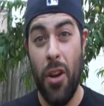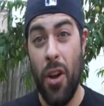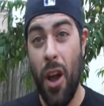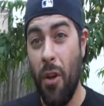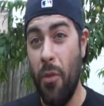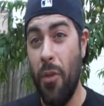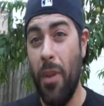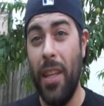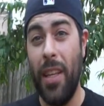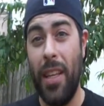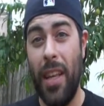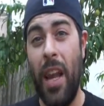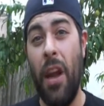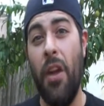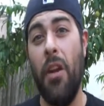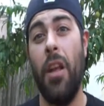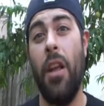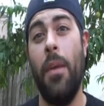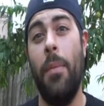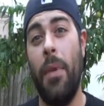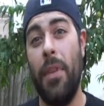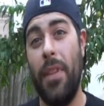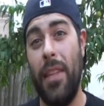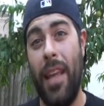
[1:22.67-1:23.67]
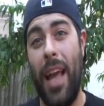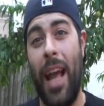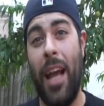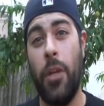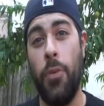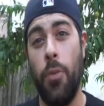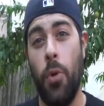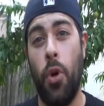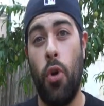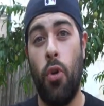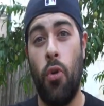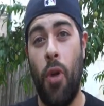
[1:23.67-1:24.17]
not really caring about the
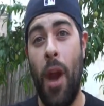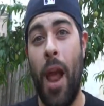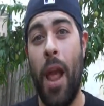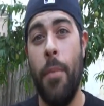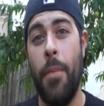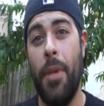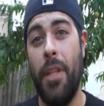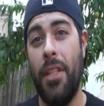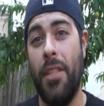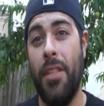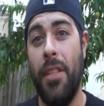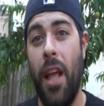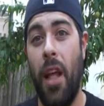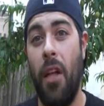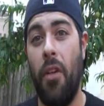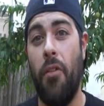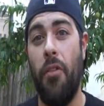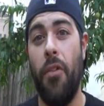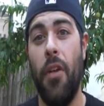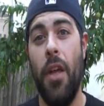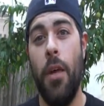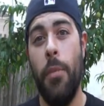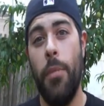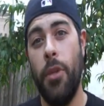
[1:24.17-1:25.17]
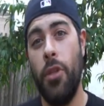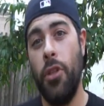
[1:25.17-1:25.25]
actual crime itself,